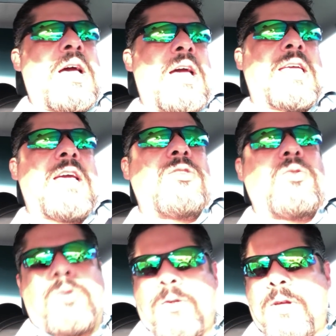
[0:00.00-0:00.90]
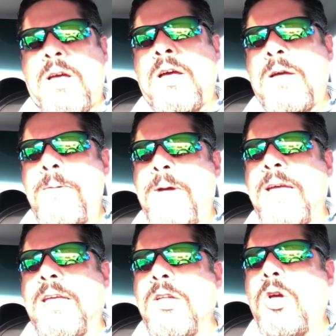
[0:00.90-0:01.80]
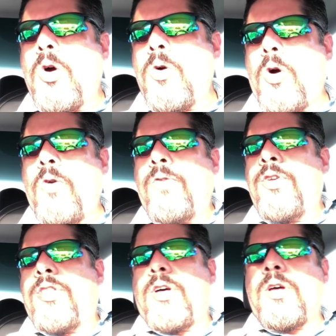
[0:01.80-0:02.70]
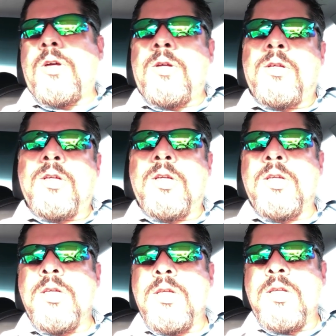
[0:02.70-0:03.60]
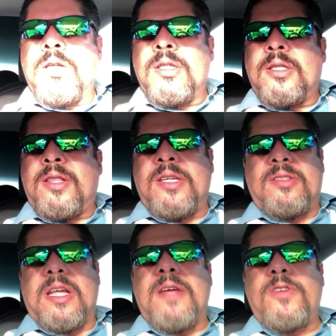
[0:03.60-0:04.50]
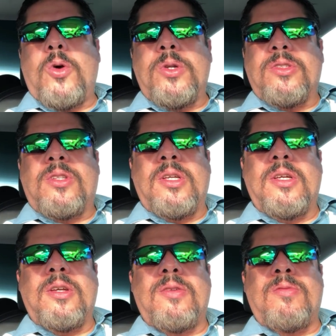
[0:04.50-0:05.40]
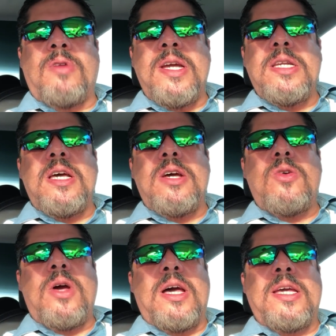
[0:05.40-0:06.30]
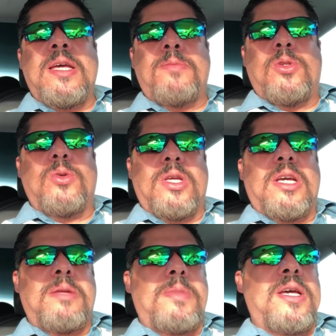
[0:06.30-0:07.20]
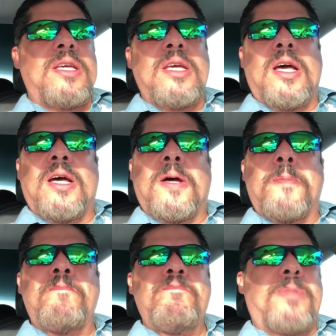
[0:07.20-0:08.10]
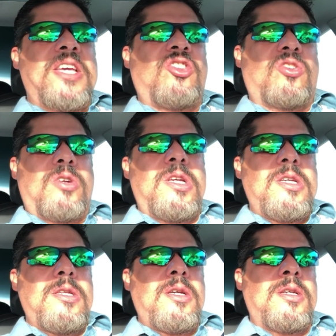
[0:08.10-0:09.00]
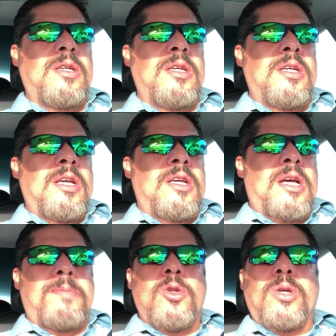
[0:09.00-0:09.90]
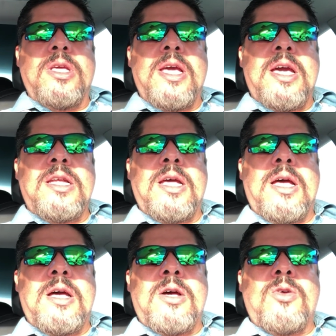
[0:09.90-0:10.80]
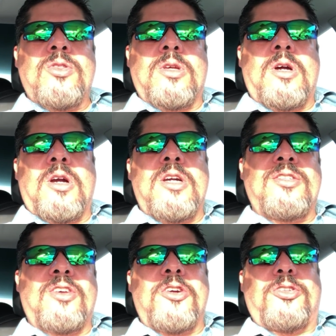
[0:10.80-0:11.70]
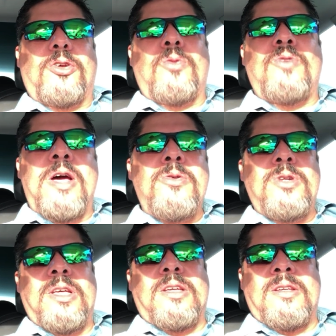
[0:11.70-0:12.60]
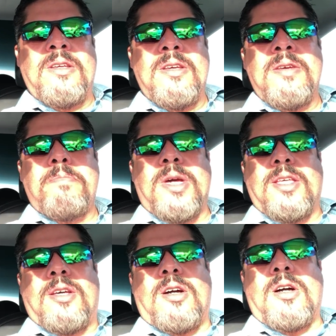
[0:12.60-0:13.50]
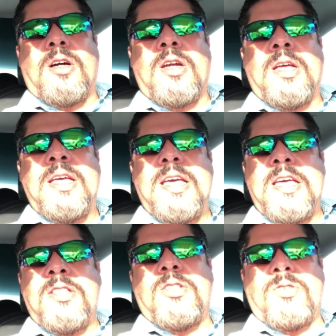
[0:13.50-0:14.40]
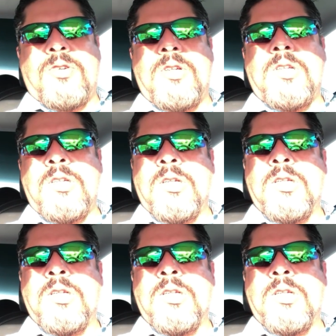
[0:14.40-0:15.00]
I guess I can go over the things that I've noticed. Right now I am looking at my my screen. I'm looking at how the cars are surrounding my car in the screen.